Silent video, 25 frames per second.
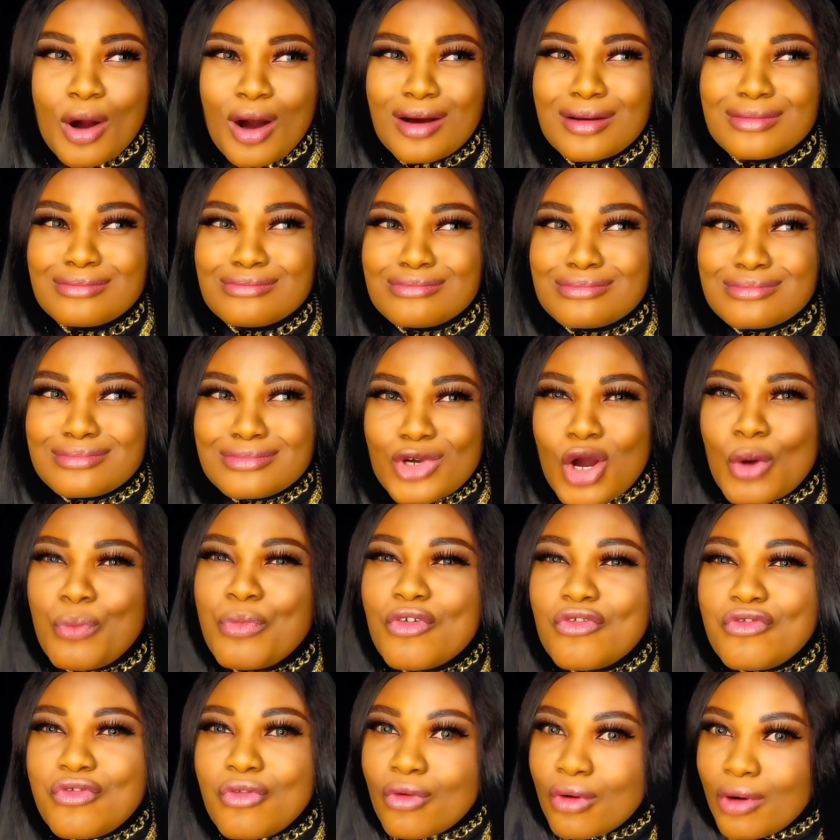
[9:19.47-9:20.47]
but
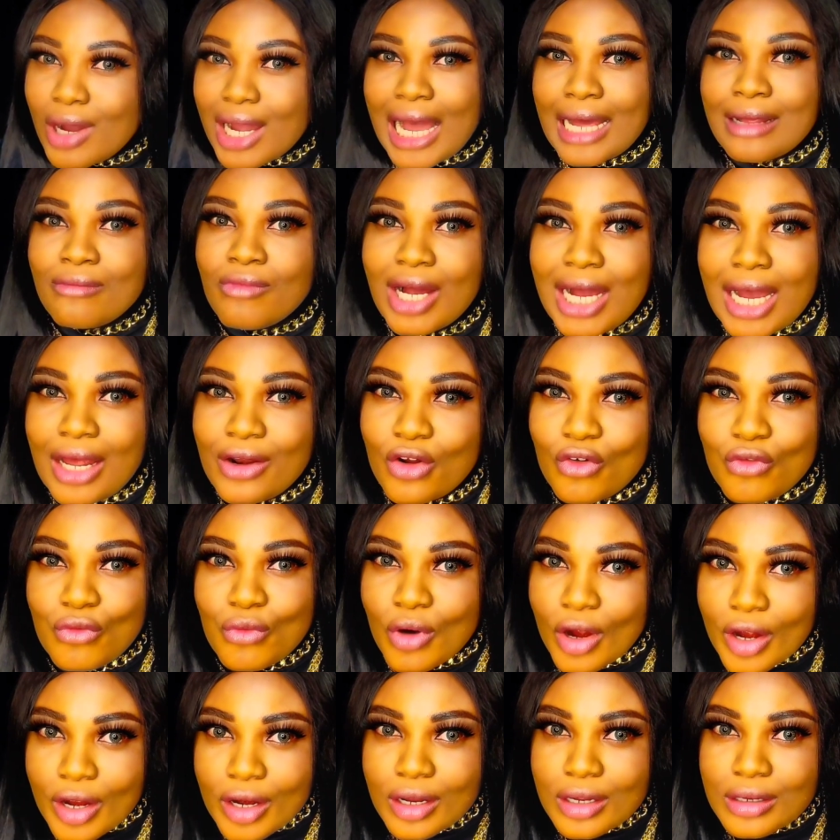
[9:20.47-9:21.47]
open for what kind
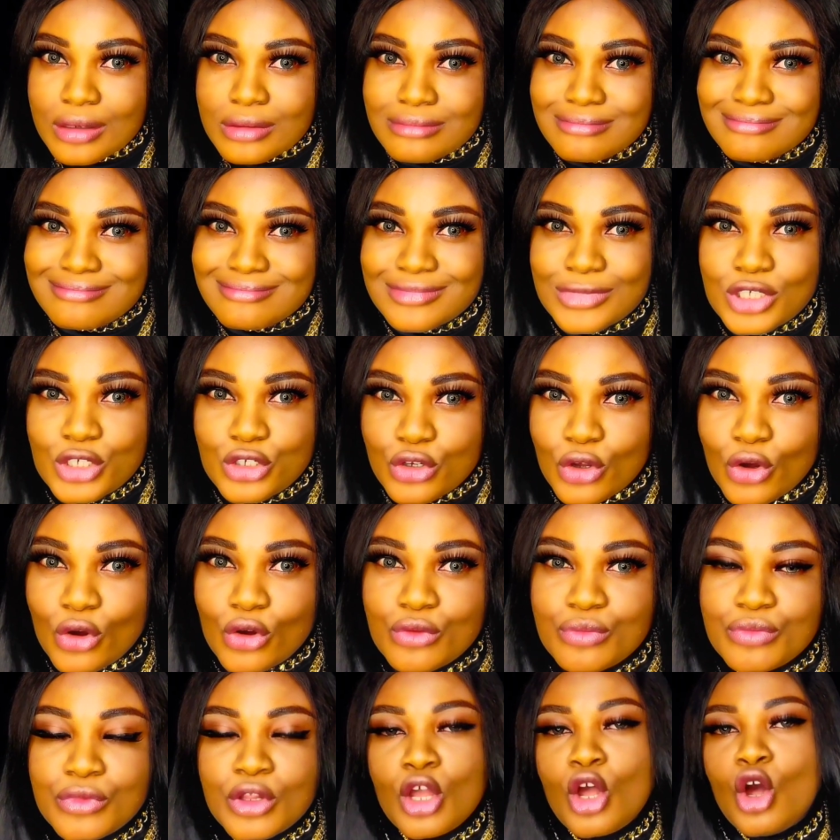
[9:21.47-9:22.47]
of work,
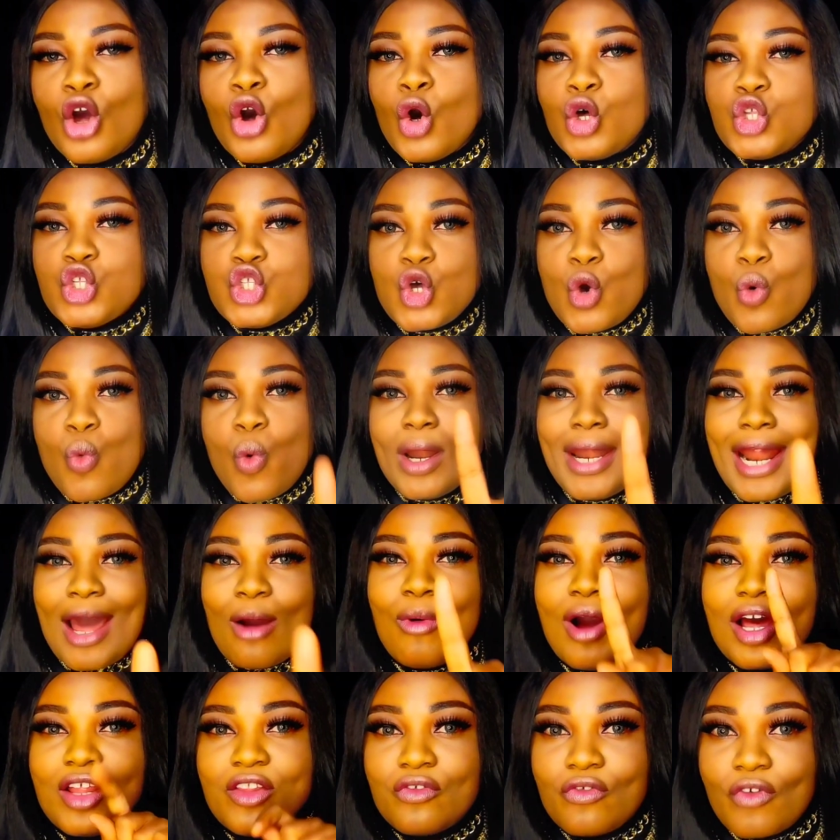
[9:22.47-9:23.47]
So what
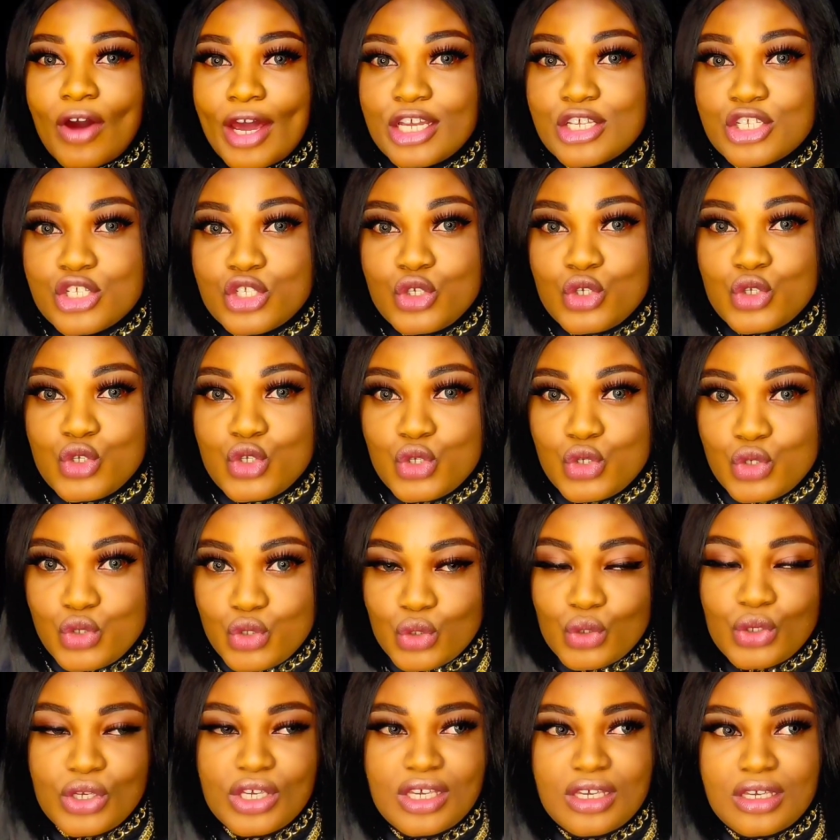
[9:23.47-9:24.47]
I would advise you
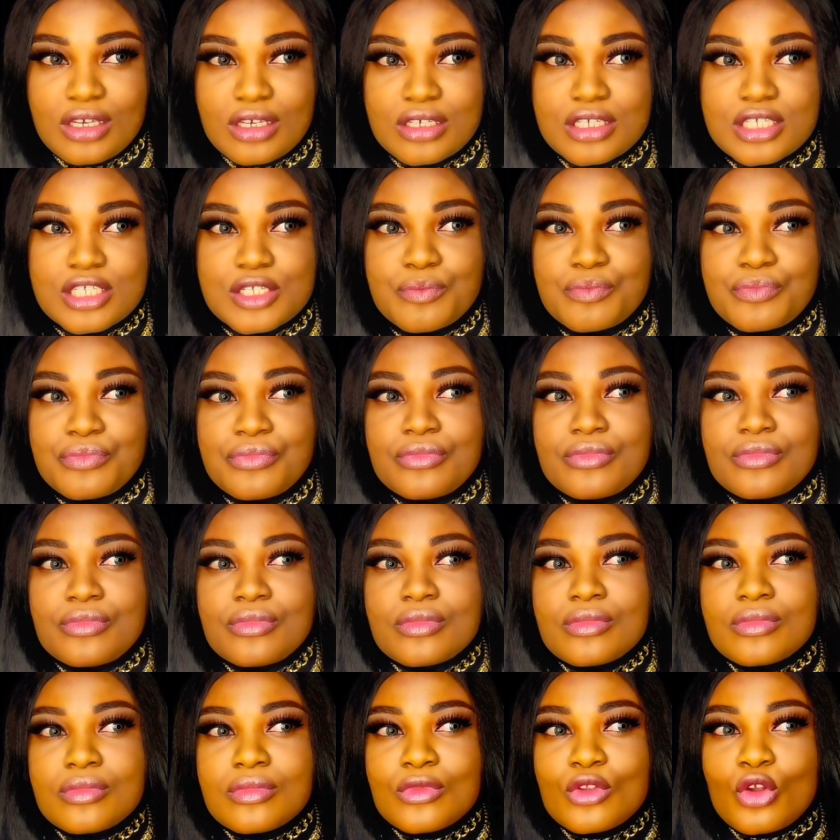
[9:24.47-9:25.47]
to do is
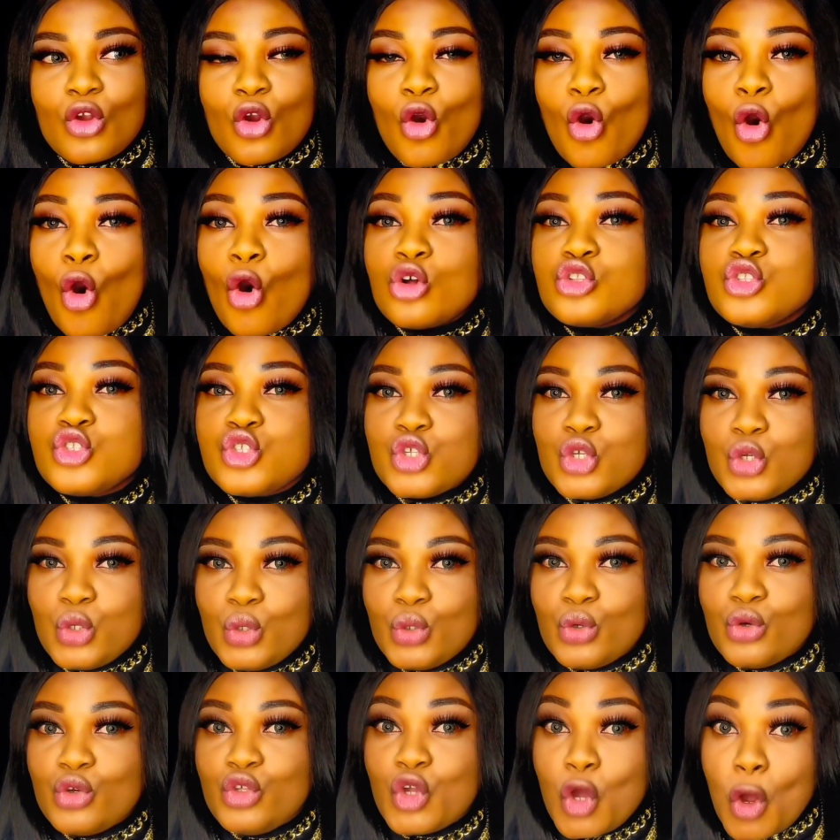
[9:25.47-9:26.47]
go
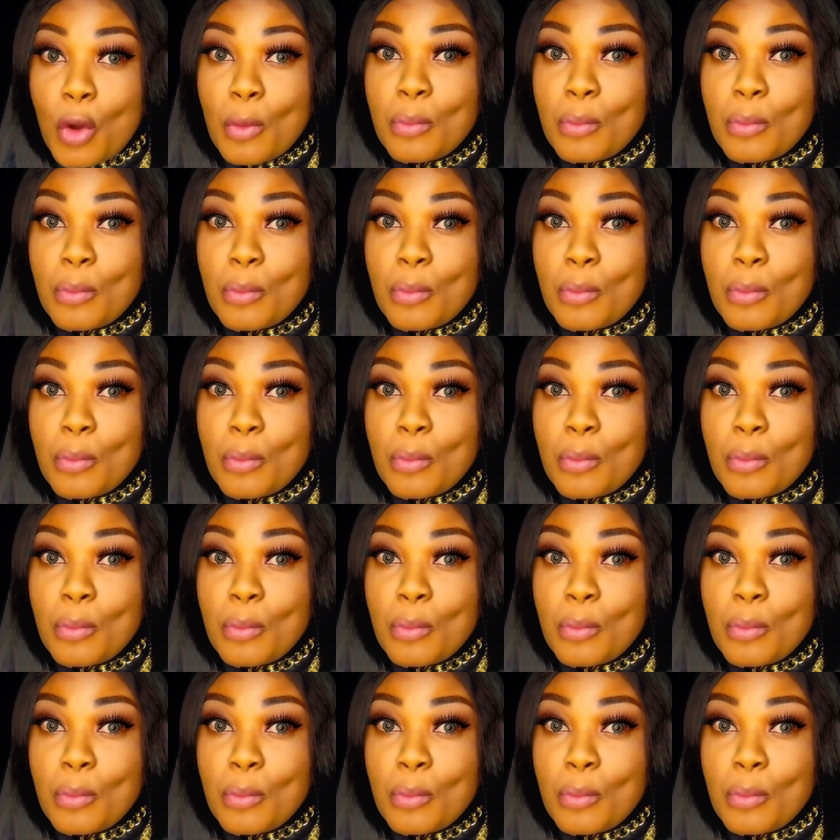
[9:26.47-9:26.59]
to